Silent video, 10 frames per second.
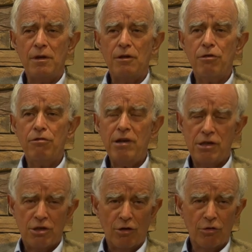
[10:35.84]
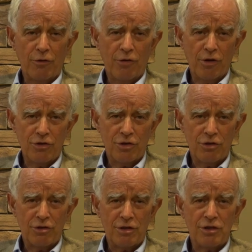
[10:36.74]
the threshold of
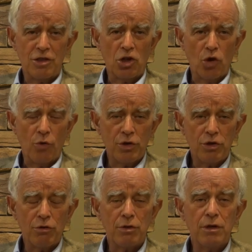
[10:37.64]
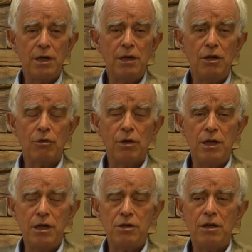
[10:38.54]
consciousness is lower, so you're
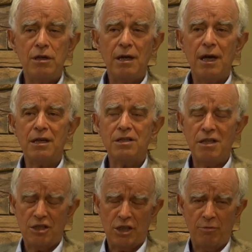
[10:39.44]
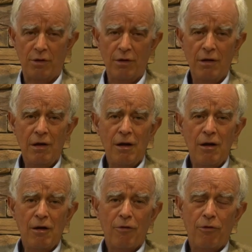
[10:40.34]
easily accessible
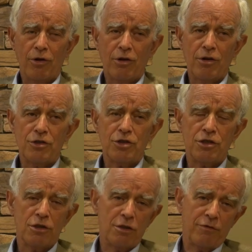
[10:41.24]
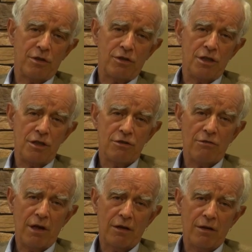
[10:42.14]
for the consciousness of
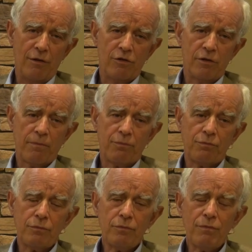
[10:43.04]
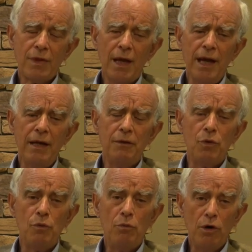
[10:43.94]
deceased relatives. And it
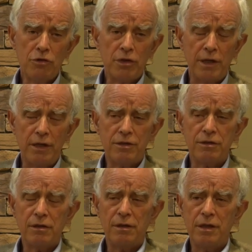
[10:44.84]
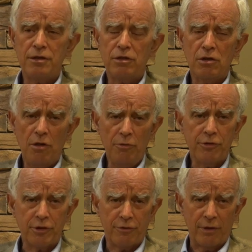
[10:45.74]
mostly it's a
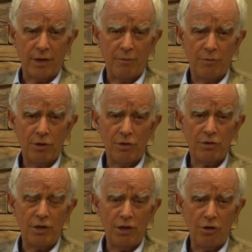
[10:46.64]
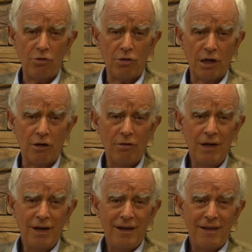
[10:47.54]
comfort for them, because they know now
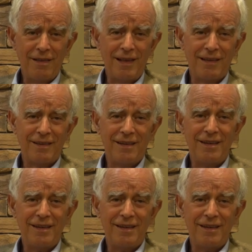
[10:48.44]
that